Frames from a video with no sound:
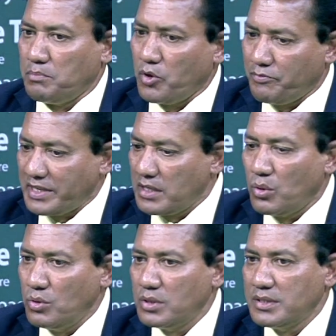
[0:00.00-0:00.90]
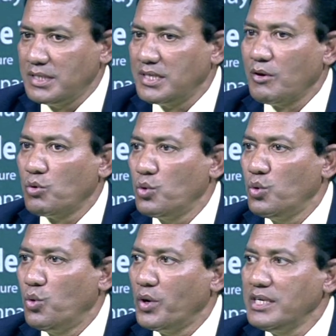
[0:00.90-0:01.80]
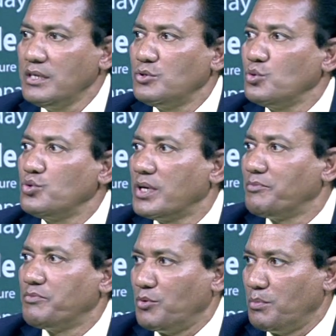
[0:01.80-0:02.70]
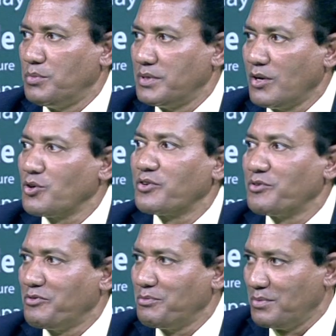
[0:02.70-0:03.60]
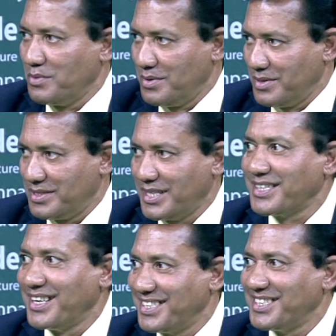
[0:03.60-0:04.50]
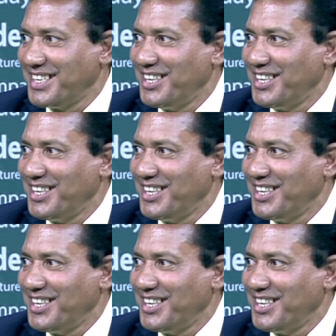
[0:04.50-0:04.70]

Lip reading: find out this is going to the not settled.